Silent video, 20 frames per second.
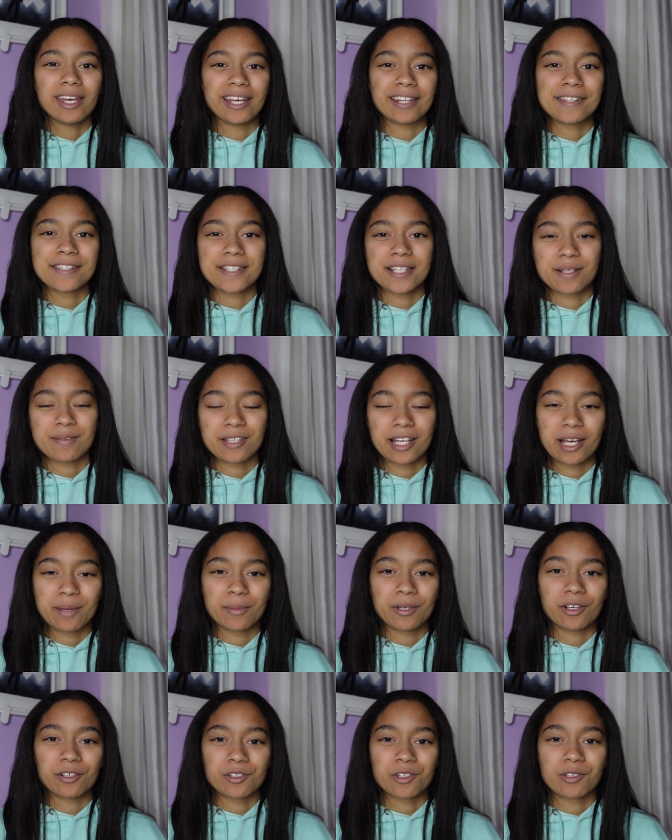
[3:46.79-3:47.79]
at the same time,
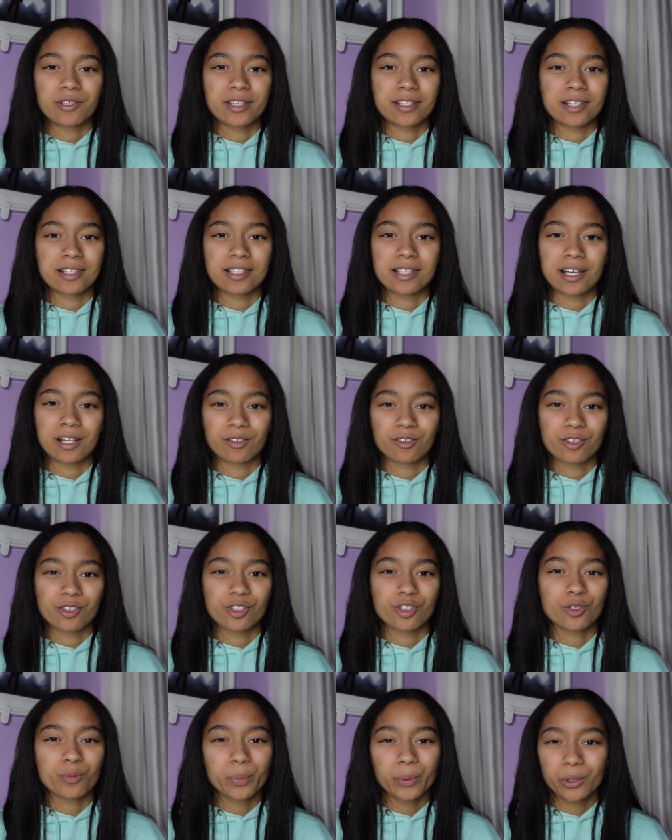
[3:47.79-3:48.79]
it also doesn't sound
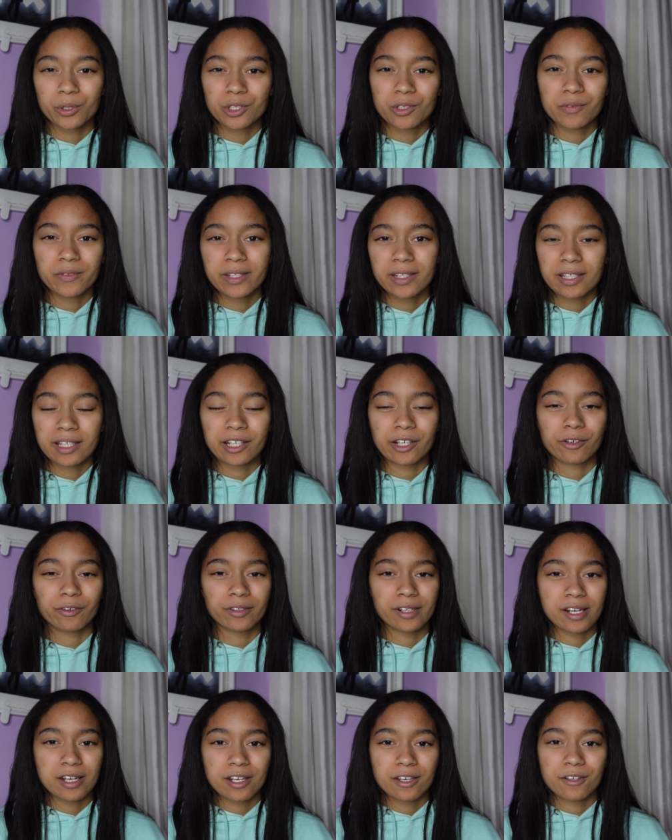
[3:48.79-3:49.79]
super unique and
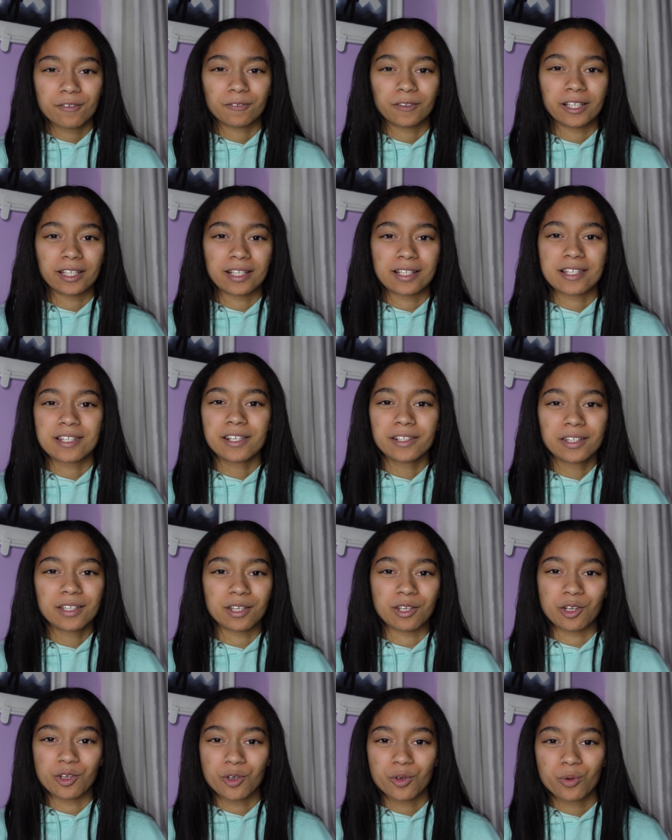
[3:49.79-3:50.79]
creative. Like, it's
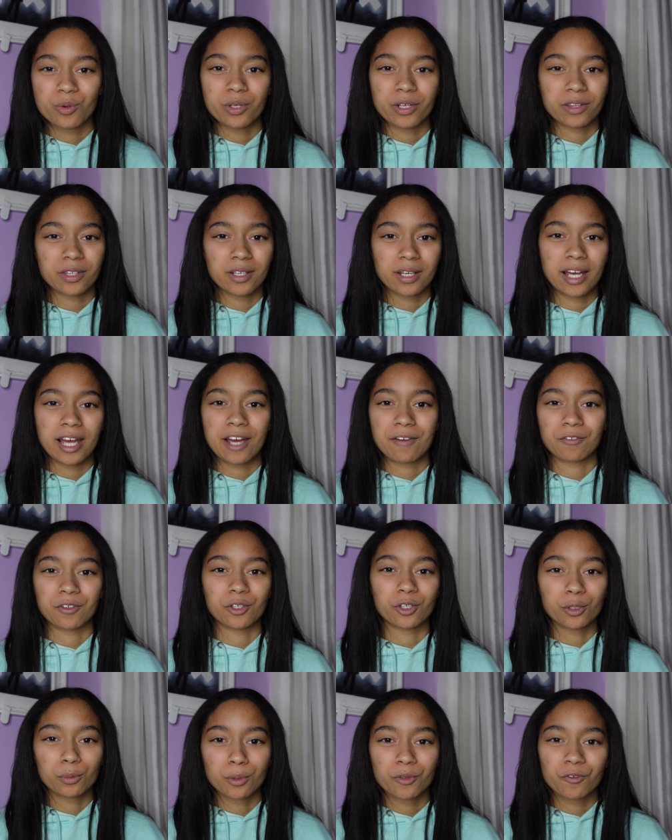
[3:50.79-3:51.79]
nothing new, nothing I haven't
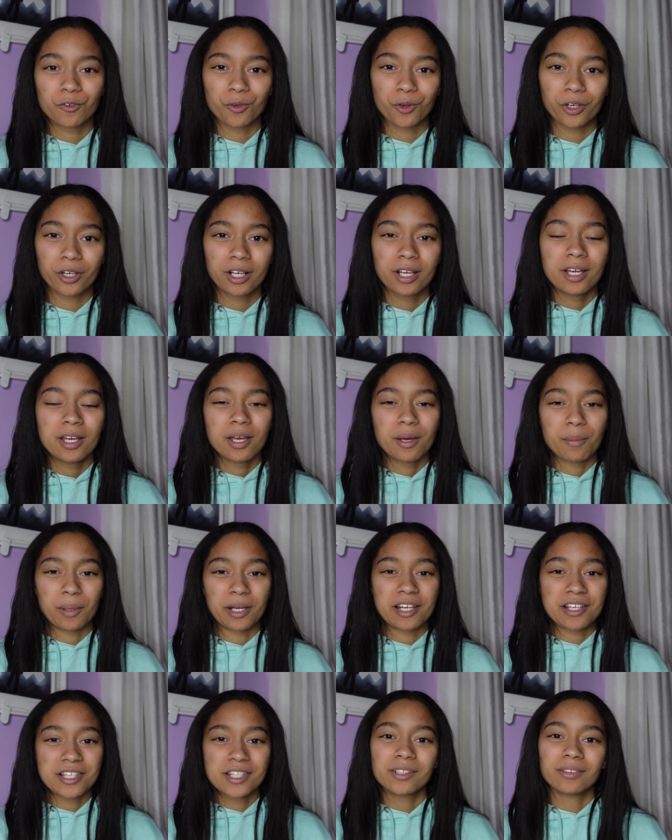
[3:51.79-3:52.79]
heard before. For, but
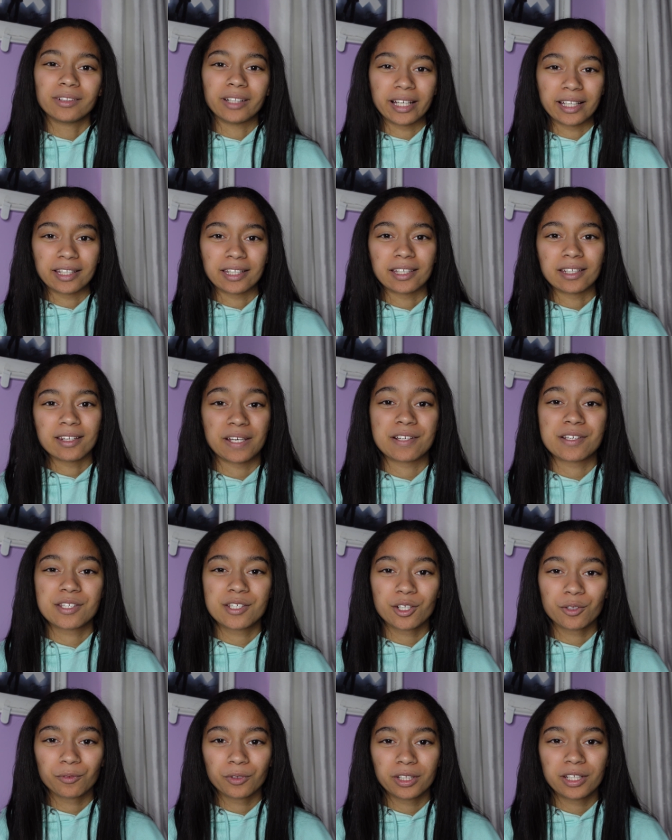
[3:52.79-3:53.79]
I still like it. I
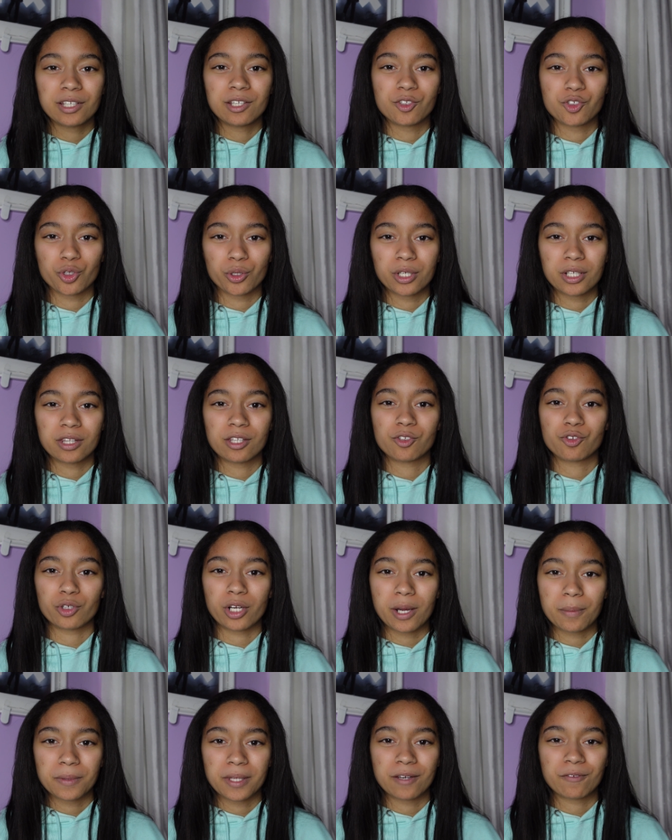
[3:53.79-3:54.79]
still really enjoyed the
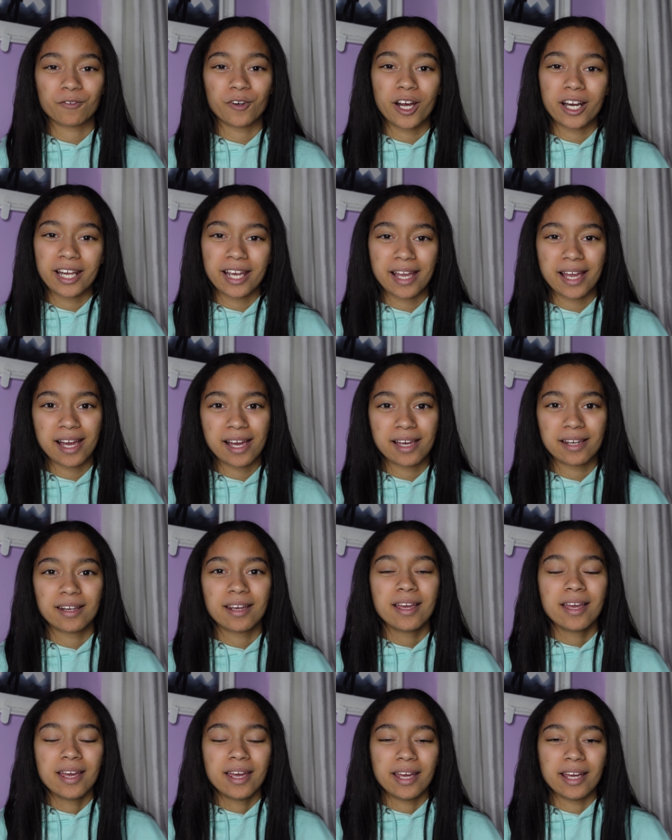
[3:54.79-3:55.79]
drop that Friday had,
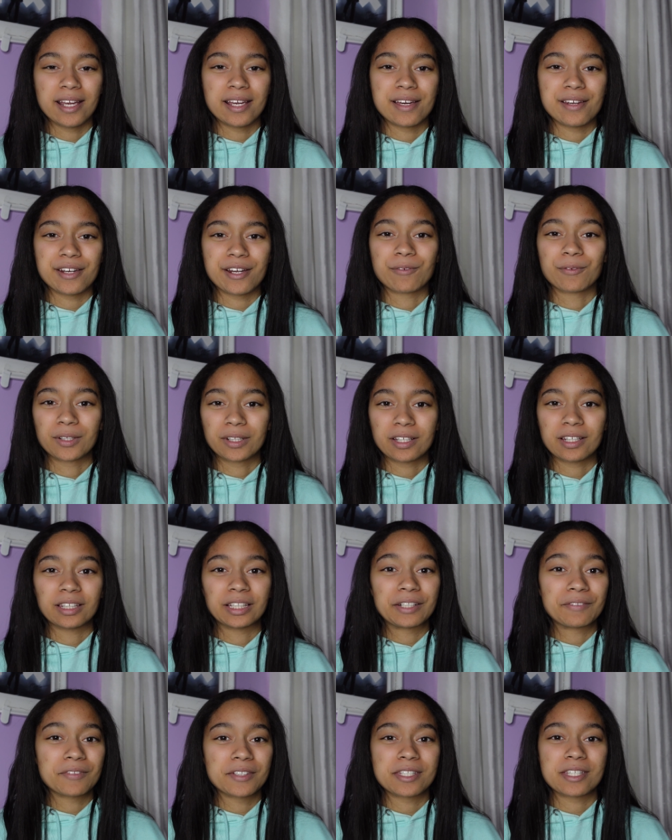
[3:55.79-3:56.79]
and I really
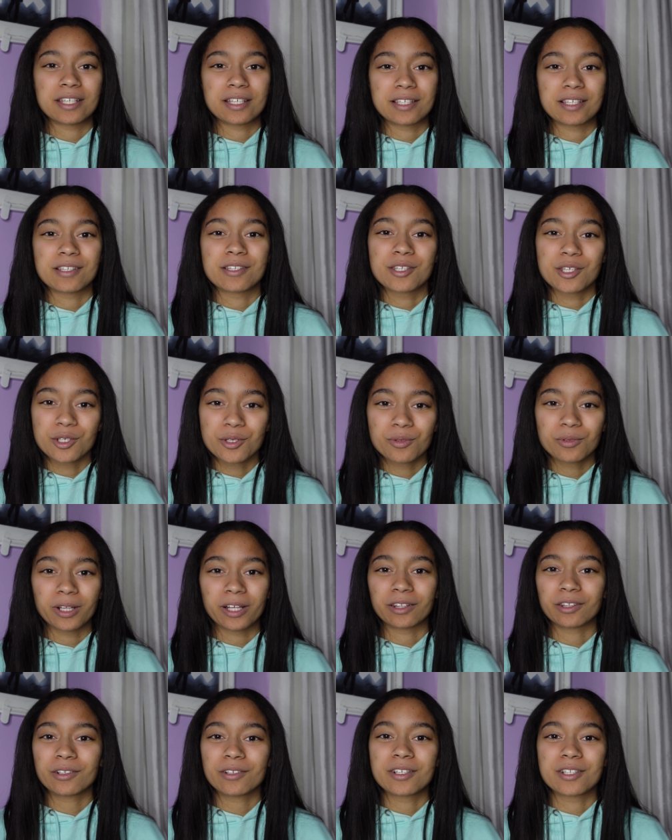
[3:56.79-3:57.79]
love Addicted too.
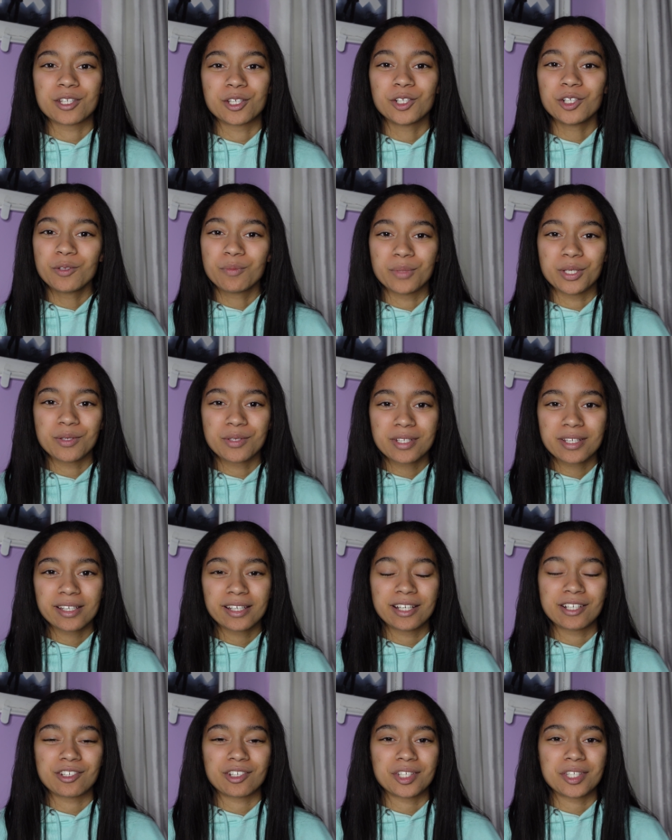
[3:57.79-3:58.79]
Like, it's good
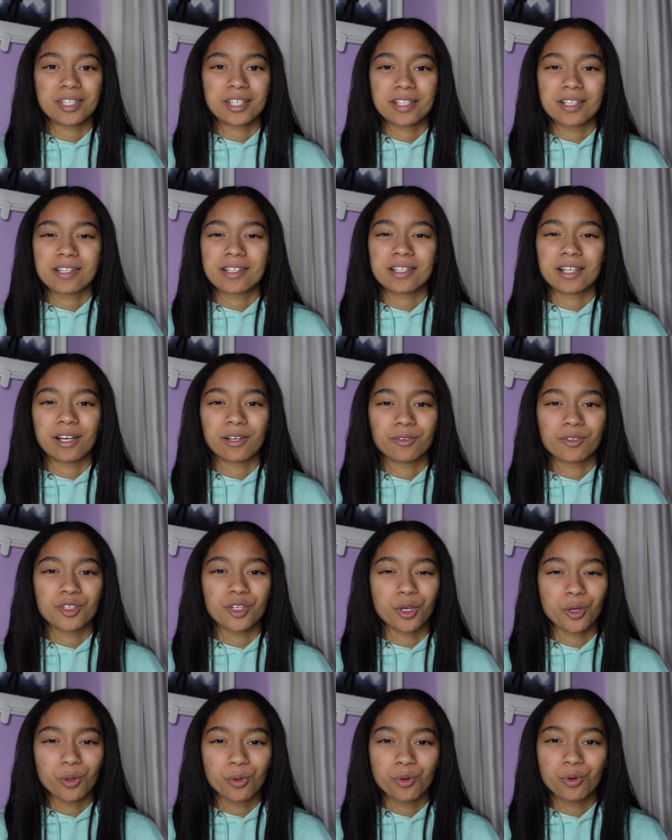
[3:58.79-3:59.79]
music, it just doesn't sound
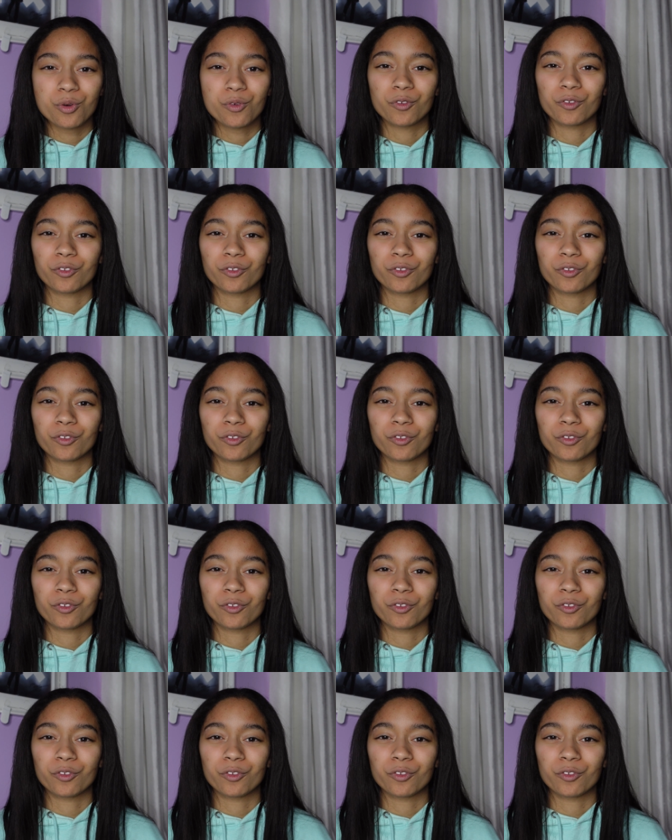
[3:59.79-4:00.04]
too